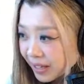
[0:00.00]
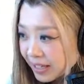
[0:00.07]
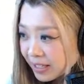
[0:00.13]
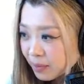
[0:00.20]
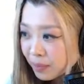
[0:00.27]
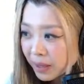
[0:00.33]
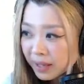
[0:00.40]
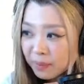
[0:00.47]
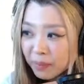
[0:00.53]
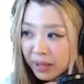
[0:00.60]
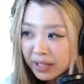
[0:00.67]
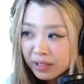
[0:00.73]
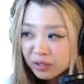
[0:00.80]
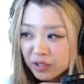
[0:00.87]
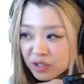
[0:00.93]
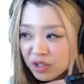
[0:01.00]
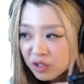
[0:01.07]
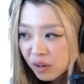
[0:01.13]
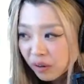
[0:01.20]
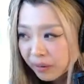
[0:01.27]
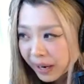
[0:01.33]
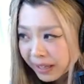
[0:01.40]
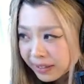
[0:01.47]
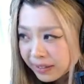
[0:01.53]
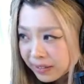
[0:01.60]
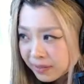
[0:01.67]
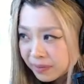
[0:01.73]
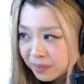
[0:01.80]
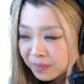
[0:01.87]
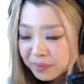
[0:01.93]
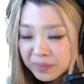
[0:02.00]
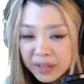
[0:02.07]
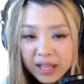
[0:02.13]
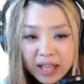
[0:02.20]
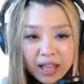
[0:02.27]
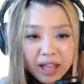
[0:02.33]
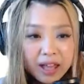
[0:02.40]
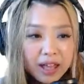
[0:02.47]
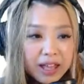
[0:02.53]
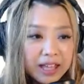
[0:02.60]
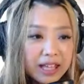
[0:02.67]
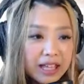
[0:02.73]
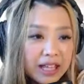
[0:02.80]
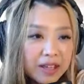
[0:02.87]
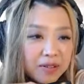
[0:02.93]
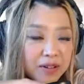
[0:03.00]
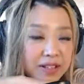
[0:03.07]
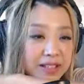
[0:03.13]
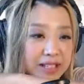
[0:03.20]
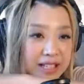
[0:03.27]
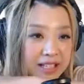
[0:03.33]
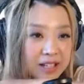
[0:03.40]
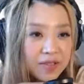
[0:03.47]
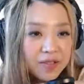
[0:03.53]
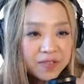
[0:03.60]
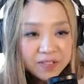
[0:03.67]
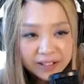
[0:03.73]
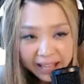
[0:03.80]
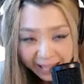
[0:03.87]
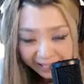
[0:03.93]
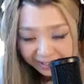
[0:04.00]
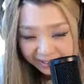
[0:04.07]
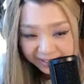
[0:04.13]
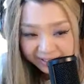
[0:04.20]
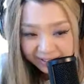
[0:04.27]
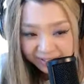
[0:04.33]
Is it my English is correct? If it's this flat,